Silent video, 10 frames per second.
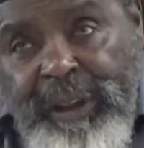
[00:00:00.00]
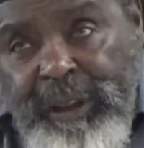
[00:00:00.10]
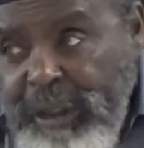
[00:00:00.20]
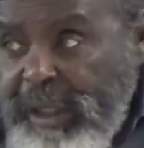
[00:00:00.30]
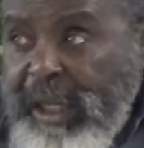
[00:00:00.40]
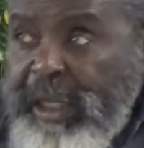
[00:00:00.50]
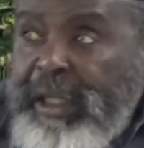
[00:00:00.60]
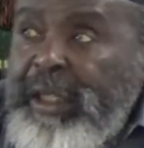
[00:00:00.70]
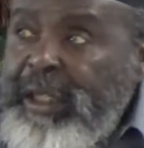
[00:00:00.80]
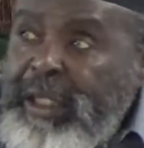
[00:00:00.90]
the
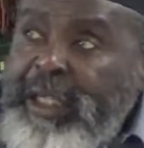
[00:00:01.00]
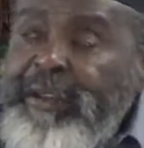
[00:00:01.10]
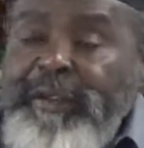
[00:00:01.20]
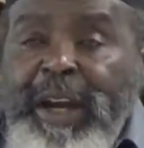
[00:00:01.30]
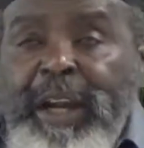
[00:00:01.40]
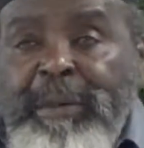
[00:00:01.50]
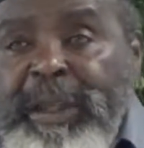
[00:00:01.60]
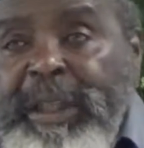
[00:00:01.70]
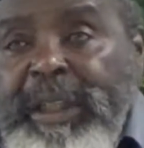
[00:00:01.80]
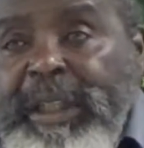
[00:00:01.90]
gun, the
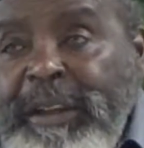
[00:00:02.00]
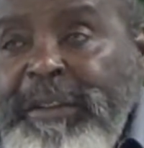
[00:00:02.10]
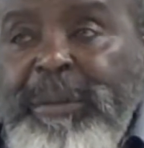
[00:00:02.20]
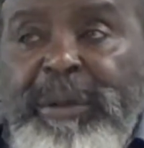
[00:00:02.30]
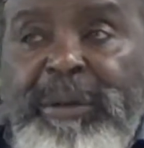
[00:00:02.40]
environment give him the